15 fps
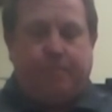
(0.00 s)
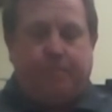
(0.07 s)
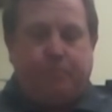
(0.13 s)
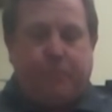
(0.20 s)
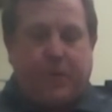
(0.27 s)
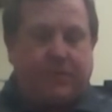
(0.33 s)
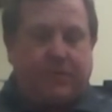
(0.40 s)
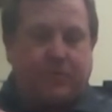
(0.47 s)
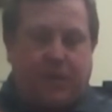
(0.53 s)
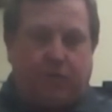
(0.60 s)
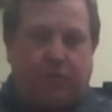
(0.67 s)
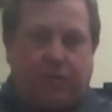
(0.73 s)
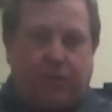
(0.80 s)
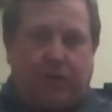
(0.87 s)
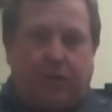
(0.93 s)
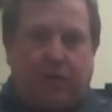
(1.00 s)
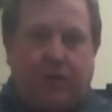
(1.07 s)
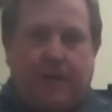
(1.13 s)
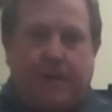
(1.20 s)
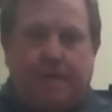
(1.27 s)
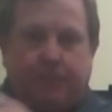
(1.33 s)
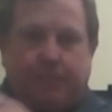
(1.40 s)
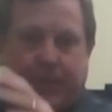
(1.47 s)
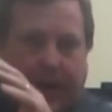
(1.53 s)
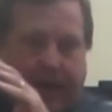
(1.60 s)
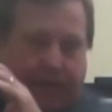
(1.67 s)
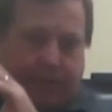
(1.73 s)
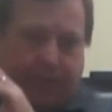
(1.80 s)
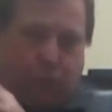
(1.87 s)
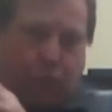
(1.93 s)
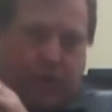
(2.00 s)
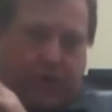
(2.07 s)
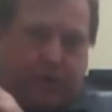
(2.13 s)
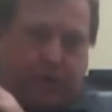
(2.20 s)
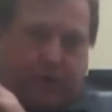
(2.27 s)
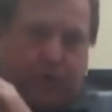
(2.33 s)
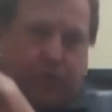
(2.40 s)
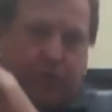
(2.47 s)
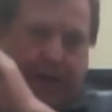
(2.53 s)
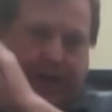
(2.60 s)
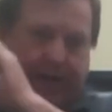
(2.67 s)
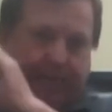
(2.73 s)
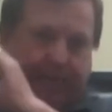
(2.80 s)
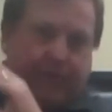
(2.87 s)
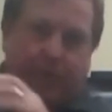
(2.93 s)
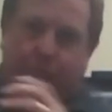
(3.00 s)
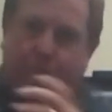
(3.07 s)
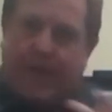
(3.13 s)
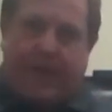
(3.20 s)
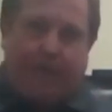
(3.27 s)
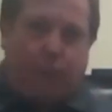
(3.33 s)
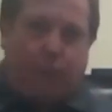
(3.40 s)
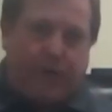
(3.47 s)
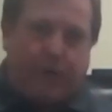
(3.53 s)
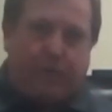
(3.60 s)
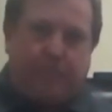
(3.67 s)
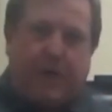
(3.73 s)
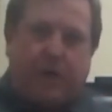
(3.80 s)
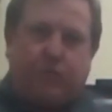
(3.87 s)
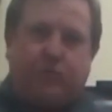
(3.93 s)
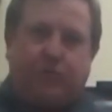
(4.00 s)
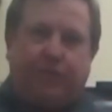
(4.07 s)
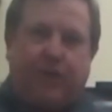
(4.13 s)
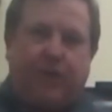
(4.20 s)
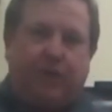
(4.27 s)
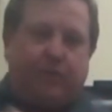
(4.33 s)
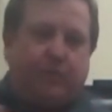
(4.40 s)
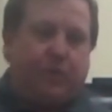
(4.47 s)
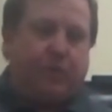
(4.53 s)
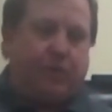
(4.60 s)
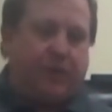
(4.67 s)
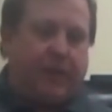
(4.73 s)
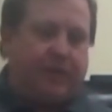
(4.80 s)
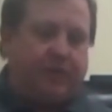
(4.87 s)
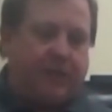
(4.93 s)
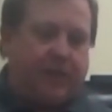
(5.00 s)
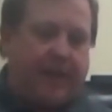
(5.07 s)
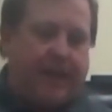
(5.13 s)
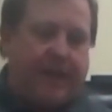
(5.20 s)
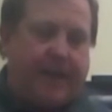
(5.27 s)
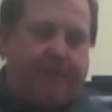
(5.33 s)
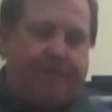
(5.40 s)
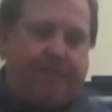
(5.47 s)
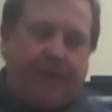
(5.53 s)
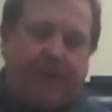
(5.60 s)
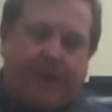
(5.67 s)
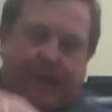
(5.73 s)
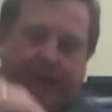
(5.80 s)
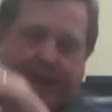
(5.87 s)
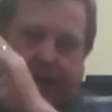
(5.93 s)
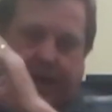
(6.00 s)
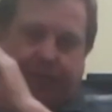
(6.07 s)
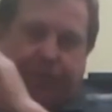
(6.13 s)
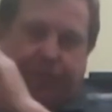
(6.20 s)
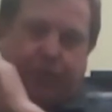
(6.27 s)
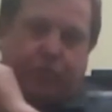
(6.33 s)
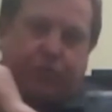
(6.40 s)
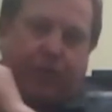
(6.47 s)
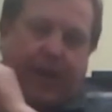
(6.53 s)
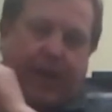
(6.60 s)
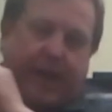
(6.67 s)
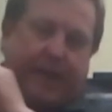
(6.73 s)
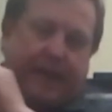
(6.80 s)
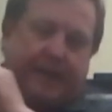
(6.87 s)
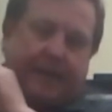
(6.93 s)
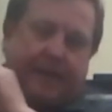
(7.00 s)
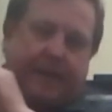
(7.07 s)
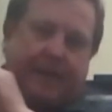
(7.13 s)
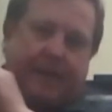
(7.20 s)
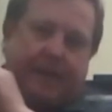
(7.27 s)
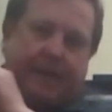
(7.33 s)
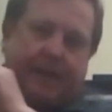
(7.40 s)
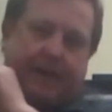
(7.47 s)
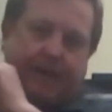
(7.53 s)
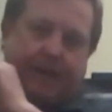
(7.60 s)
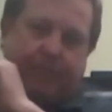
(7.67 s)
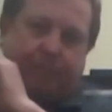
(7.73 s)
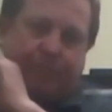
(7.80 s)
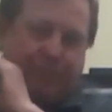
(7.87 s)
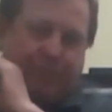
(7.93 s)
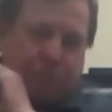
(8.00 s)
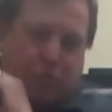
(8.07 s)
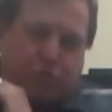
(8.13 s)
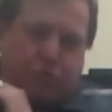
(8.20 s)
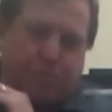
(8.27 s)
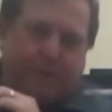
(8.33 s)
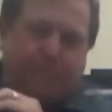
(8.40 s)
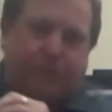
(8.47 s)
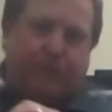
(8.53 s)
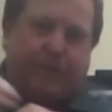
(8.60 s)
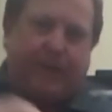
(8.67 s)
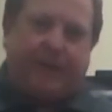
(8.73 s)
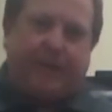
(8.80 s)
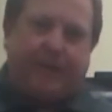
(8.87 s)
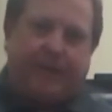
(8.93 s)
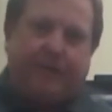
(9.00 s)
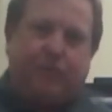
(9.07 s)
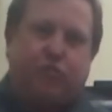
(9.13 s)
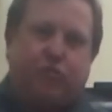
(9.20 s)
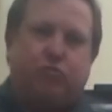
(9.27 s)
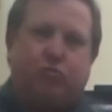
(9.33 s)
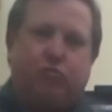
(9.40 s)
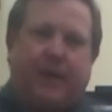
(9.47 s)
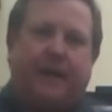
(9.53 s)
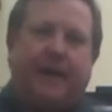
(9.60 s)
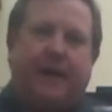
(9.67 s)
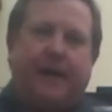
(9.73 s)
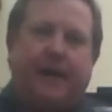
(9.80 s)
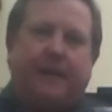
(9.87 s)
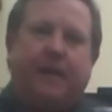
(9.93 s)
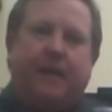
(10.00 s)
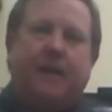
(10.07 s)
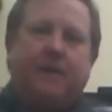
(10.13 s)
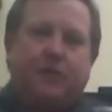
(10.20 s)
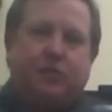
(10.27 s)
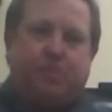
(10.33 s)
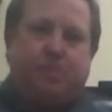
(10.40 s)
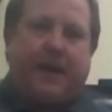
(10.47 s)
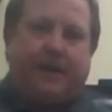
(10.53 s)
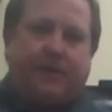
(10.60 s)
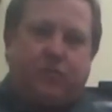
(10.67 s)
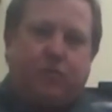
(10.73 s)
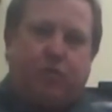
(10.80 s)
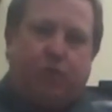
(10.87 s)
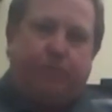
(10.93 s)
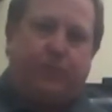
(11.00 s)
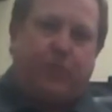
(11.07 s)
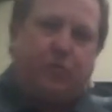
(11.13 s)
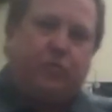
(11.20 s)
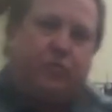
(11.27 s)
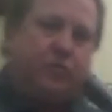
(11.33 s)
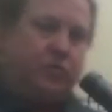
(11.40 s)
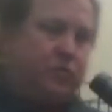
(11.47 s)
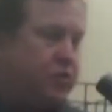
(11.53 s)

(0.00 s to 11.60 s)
bucks out there out of the window, and we have window mounts available you guys can have, and those are handy. Most people like a nice straight on spotting scope usage